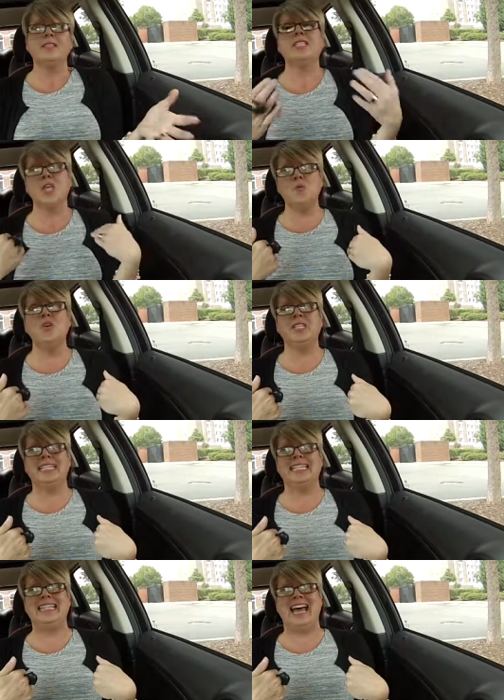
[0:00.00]
someone
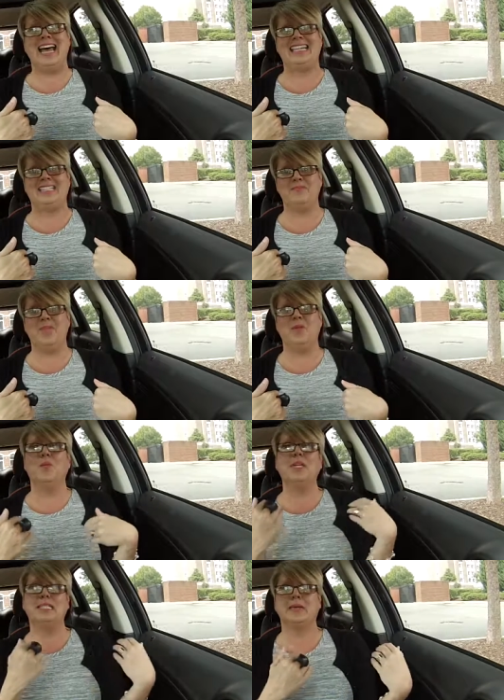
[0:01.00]
did that to me
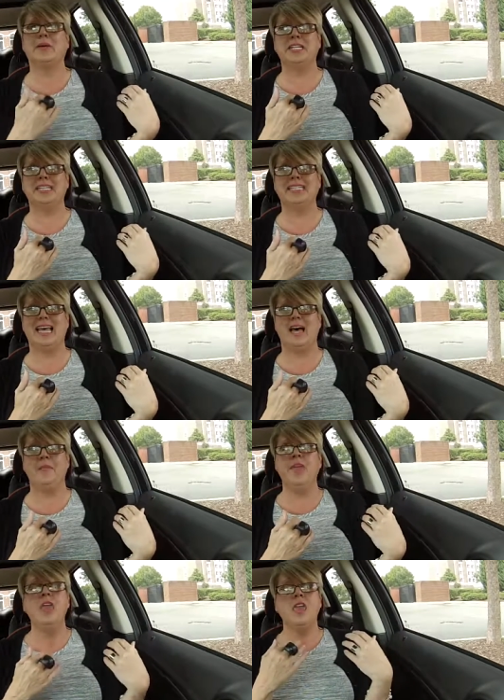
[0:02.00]
once upon a time